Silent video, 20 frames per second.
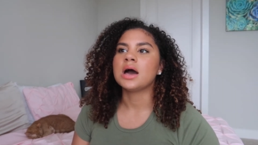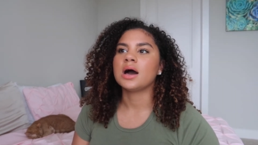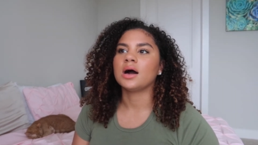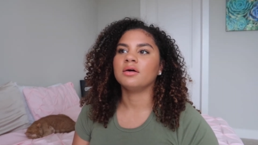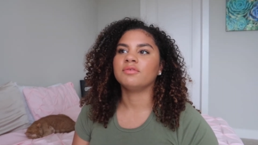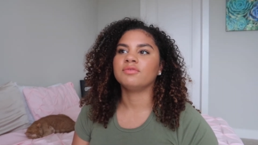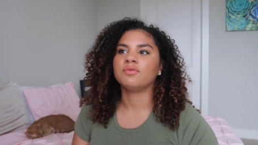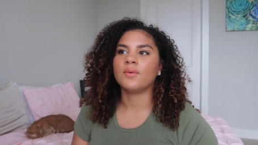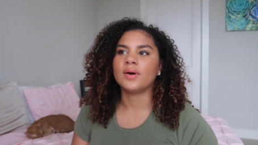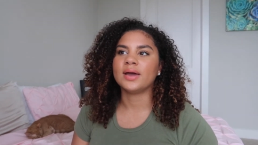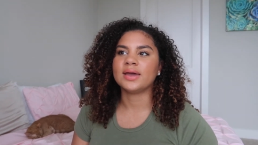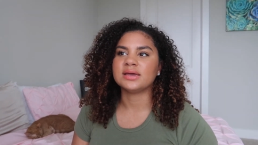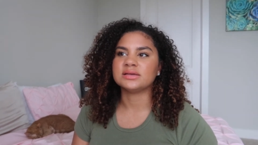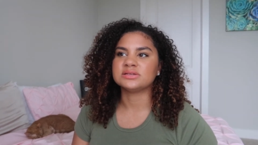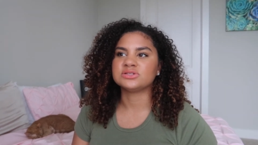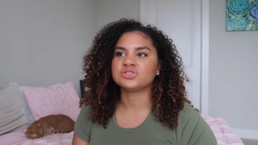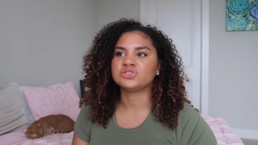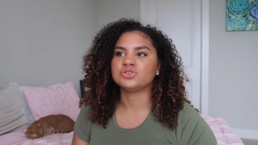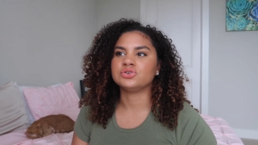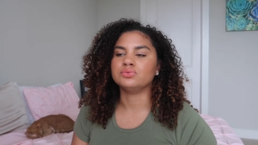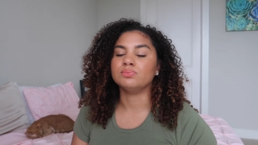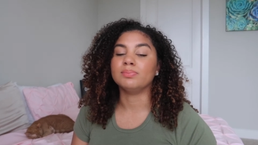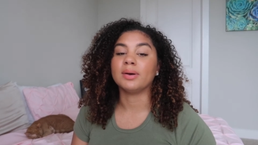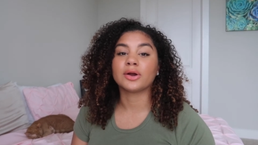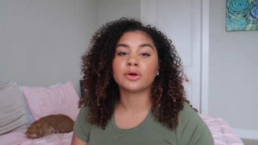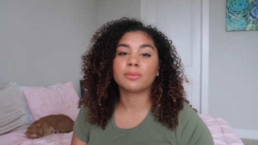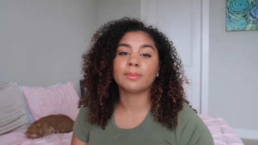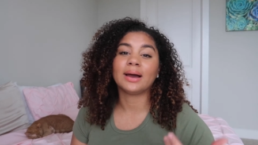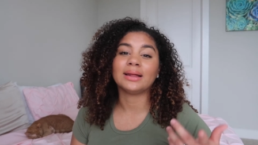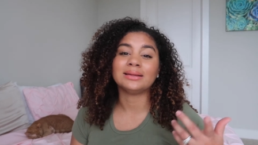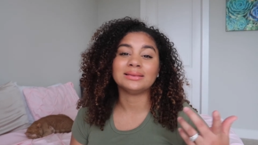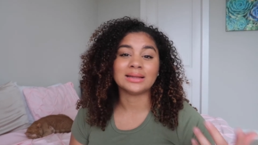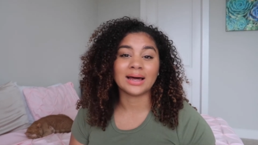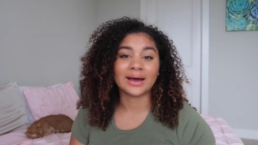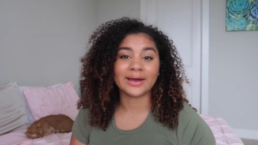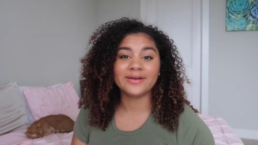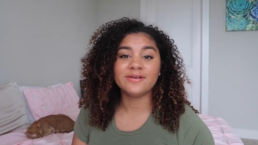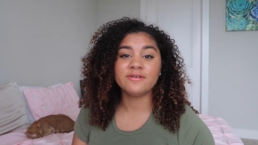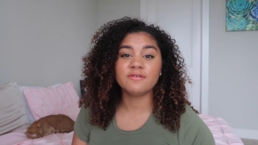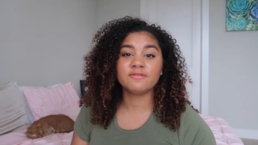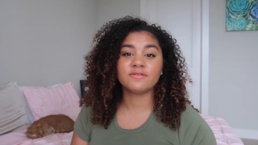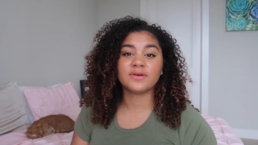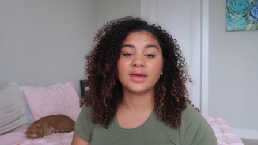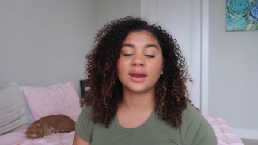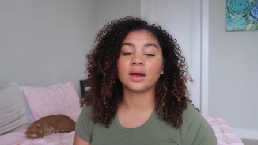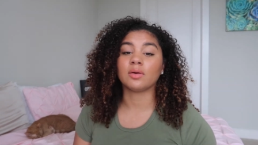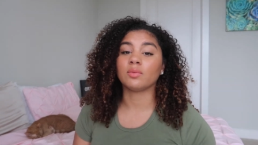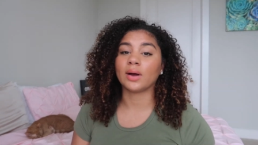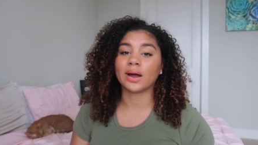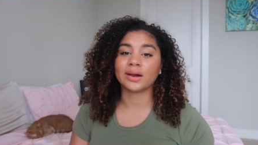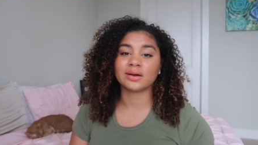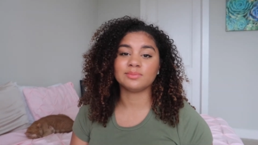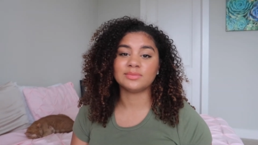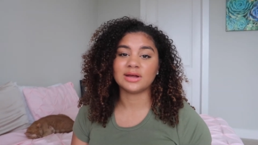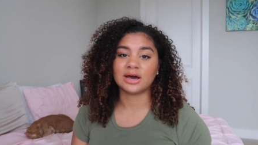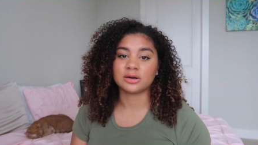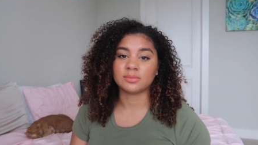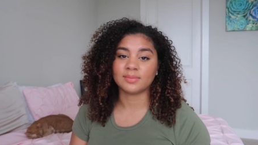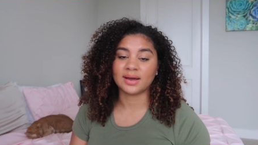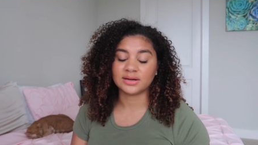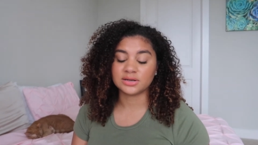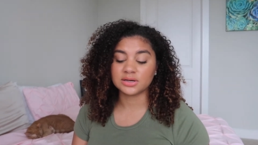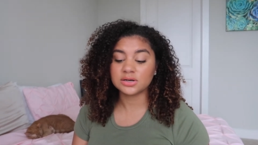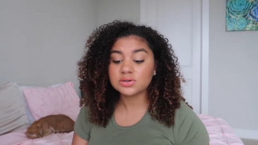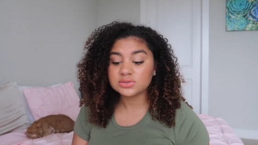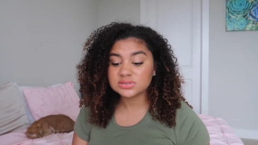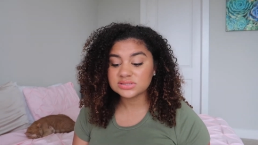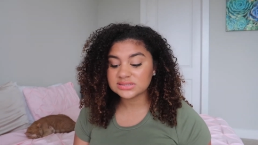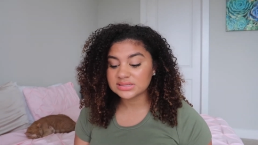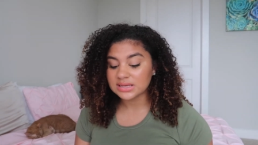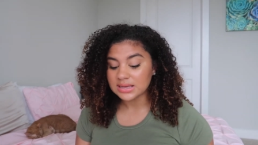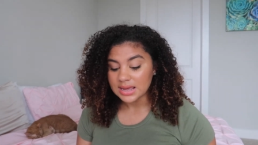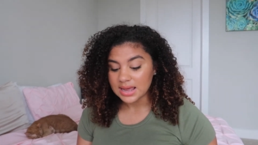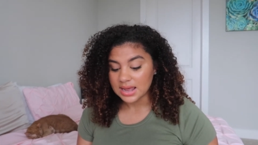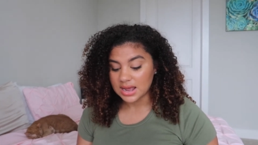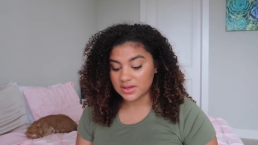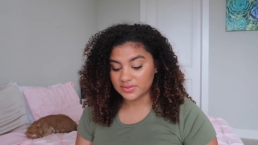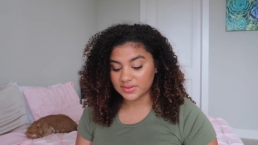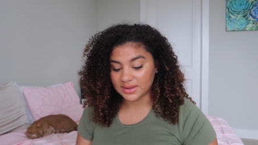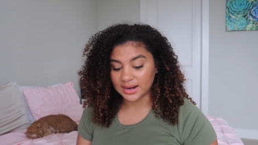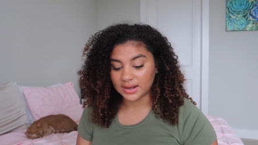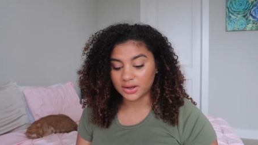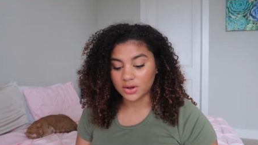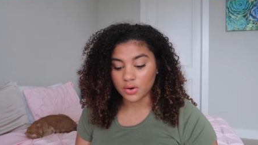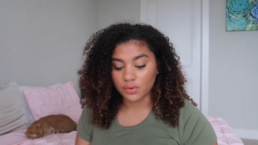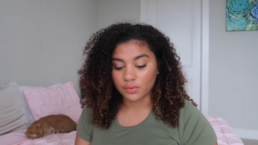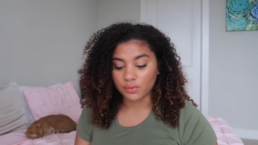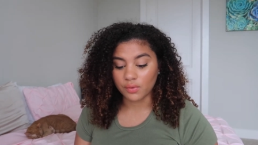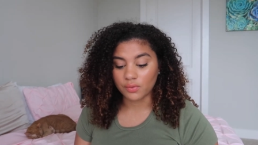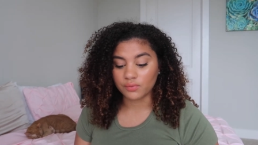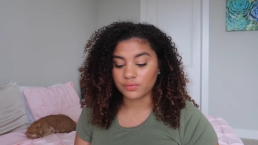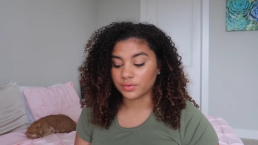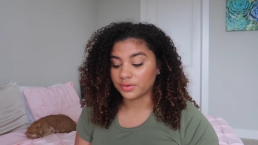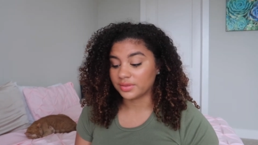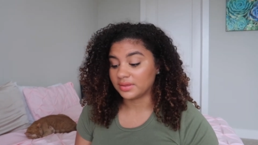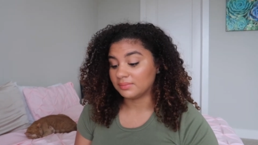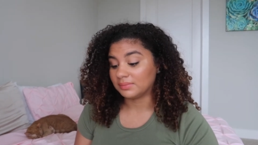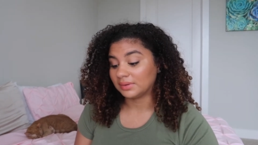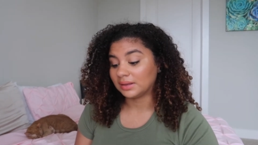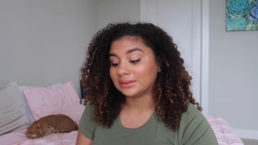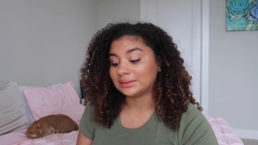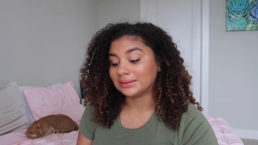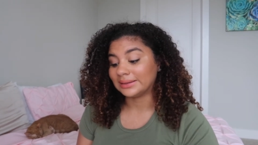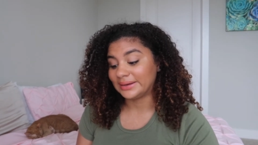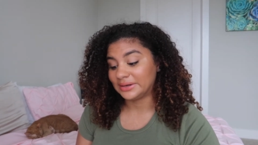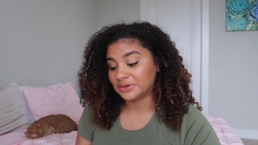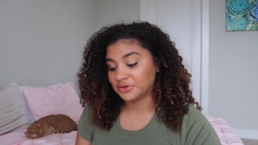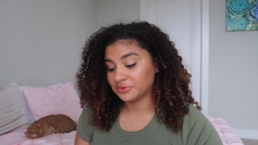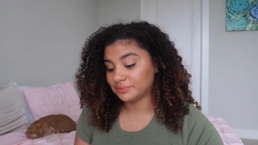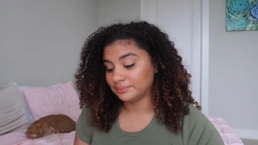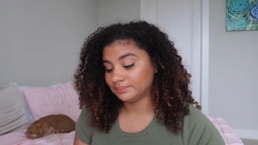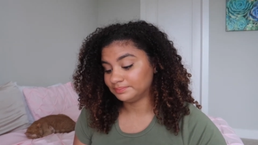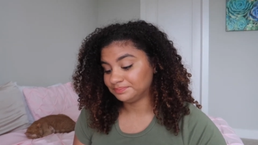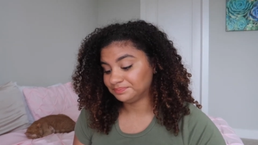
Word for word: of ways to better my life and I write them down in my notes and then I go over them later.